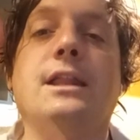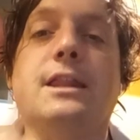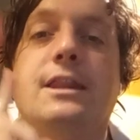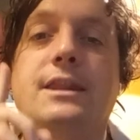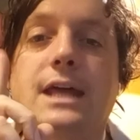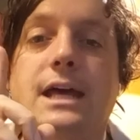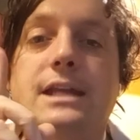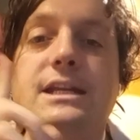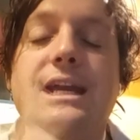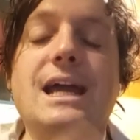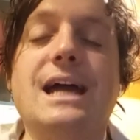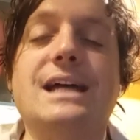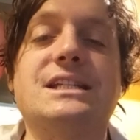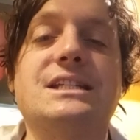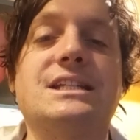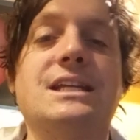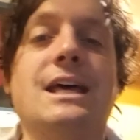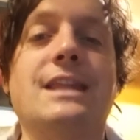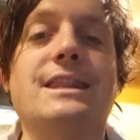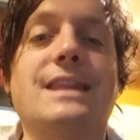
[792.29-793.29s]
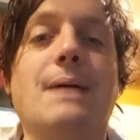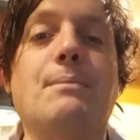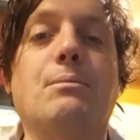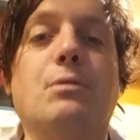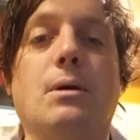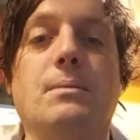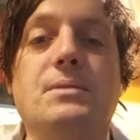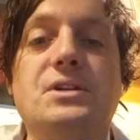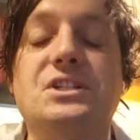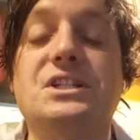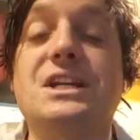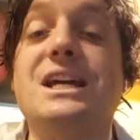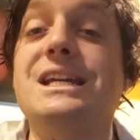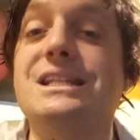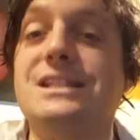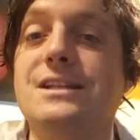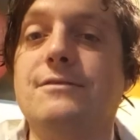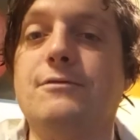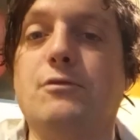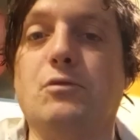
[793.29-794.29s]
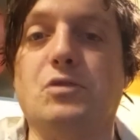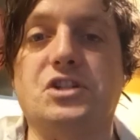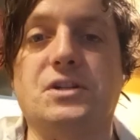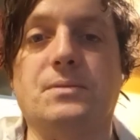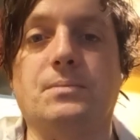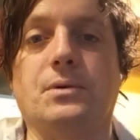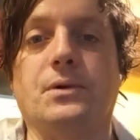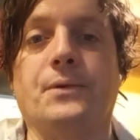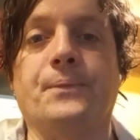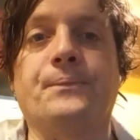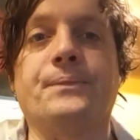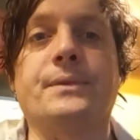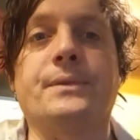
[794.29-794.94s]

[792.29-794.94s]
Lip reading: then yes, that promise is enforceable.